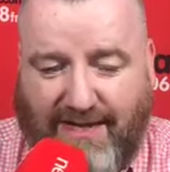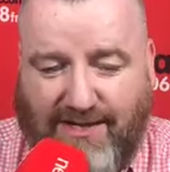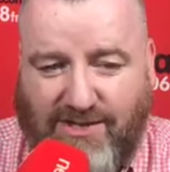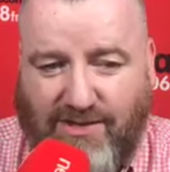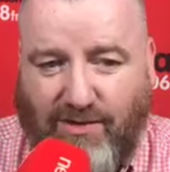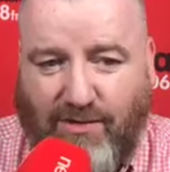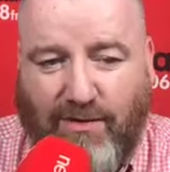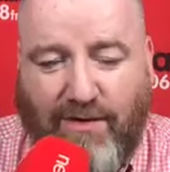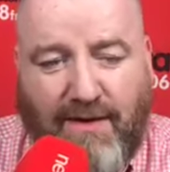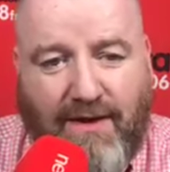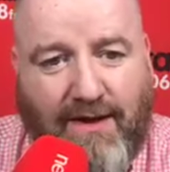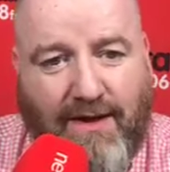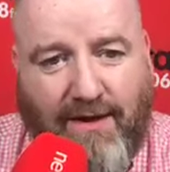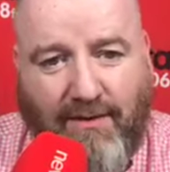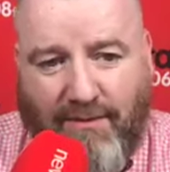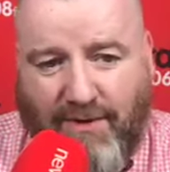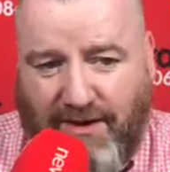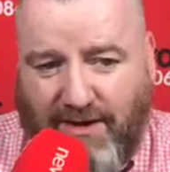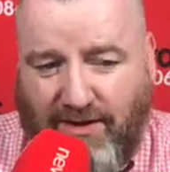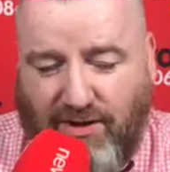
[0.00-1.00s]
So
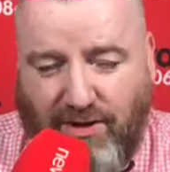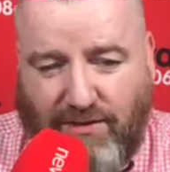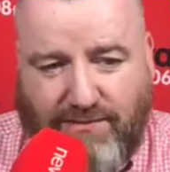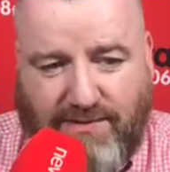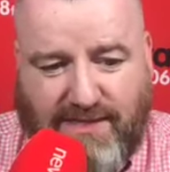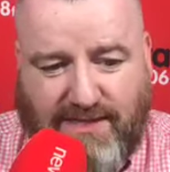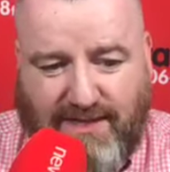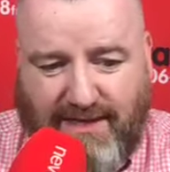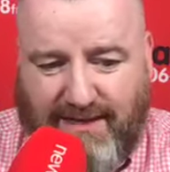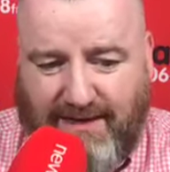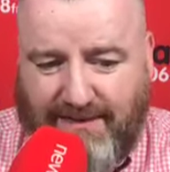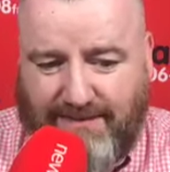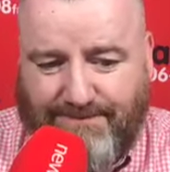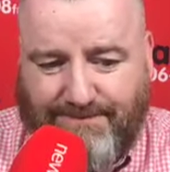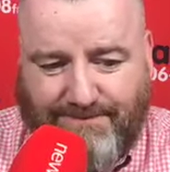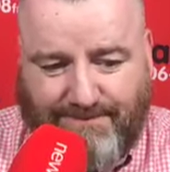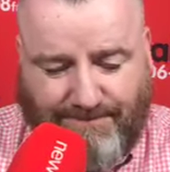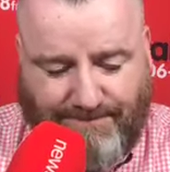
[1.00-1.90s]
when it comes to